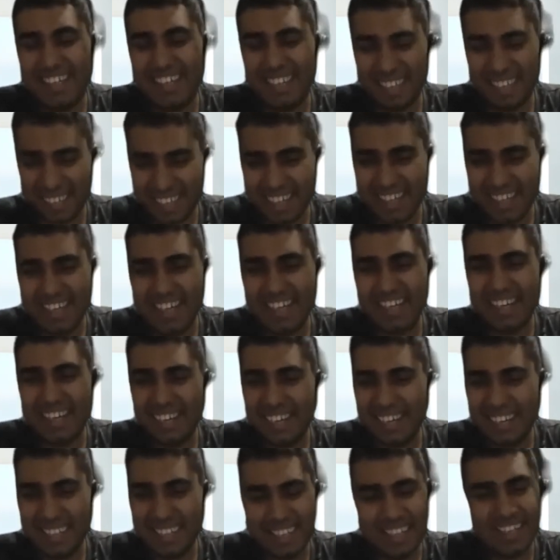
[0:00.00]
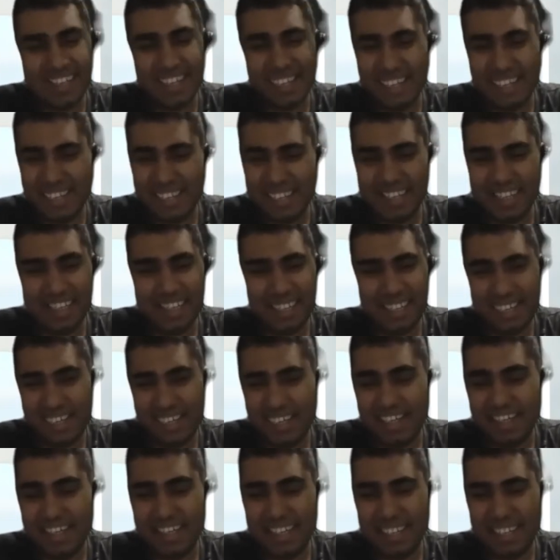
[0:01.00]
And he went to the doctor.
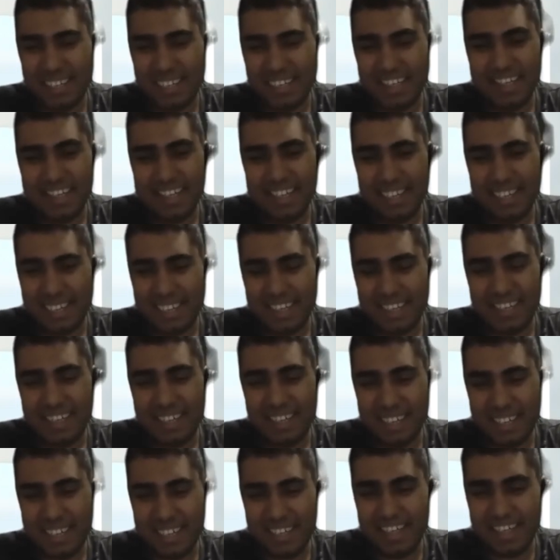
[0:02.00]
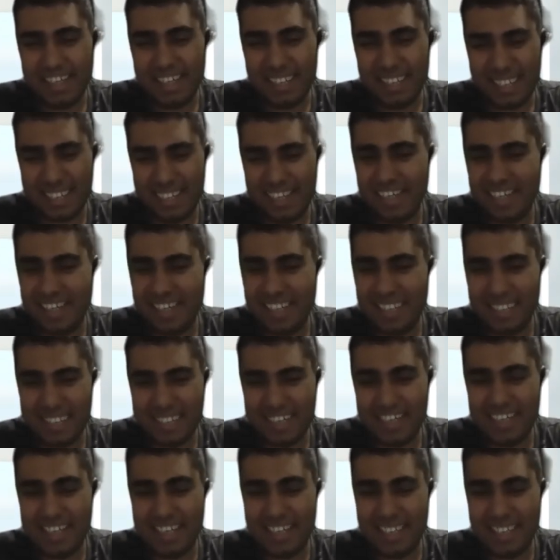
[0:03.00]
Some people were sitting on the bench and
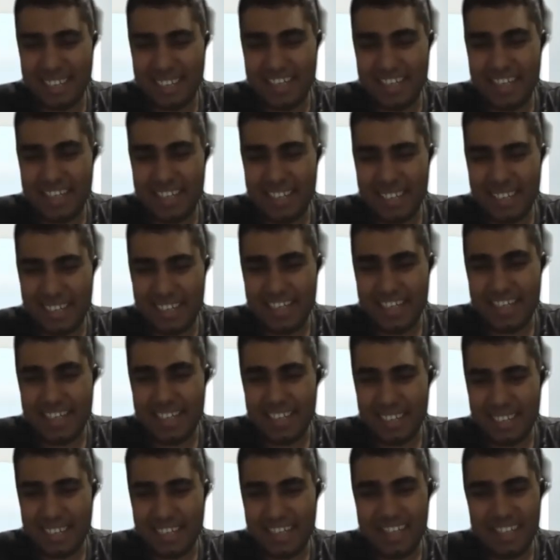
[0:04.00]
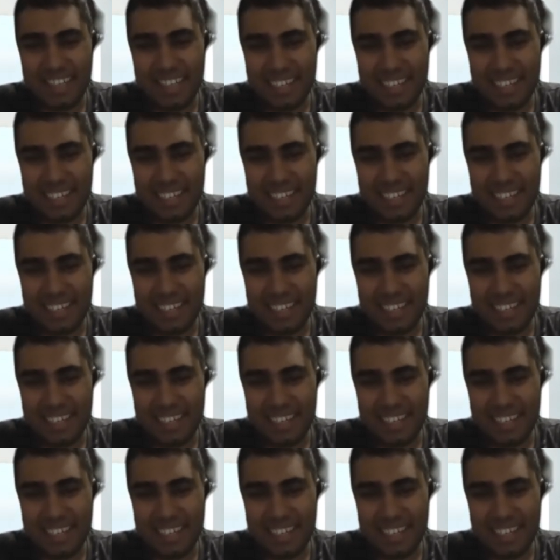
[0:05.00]
one of them was sitting down.